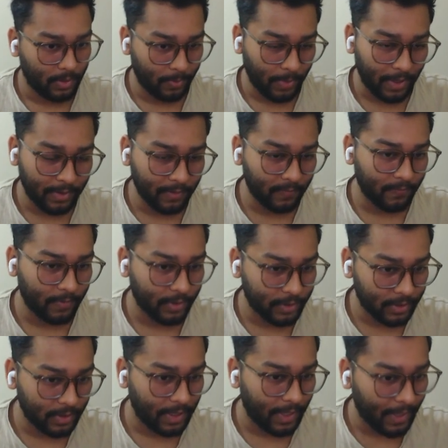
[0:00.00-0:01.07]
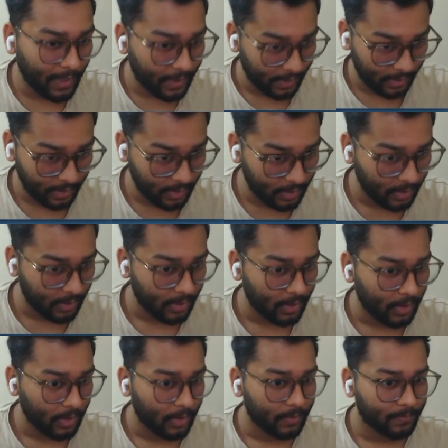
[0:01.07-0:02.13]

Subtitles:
Python version, and